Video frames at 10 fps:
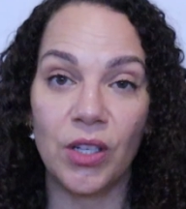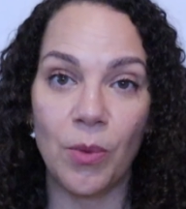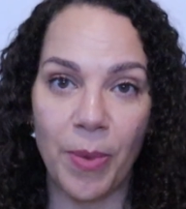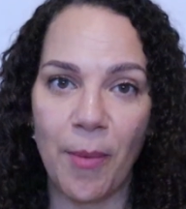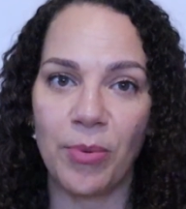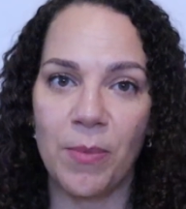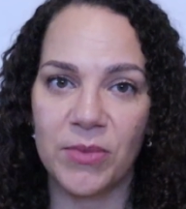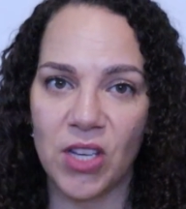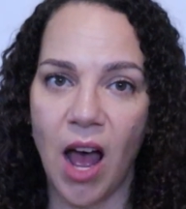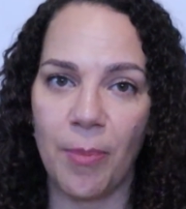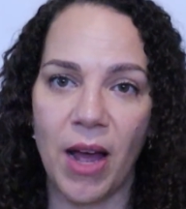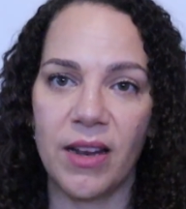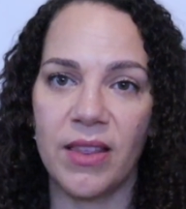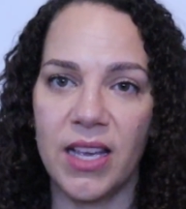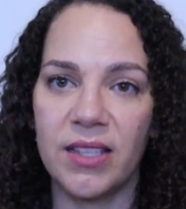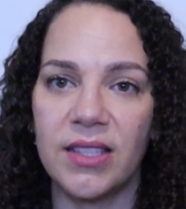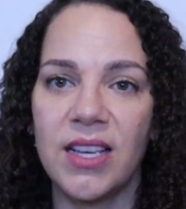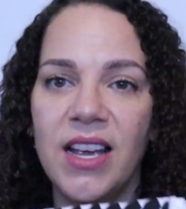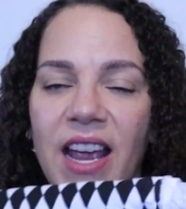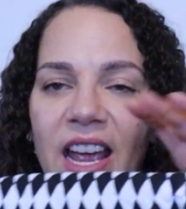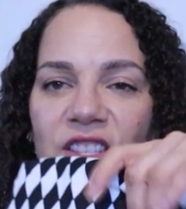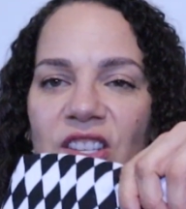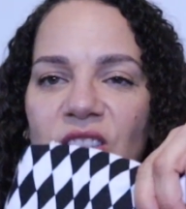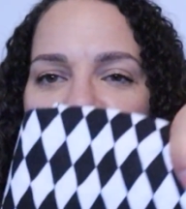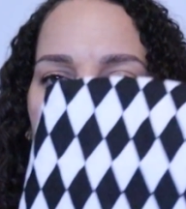little peplum top out of this. It's just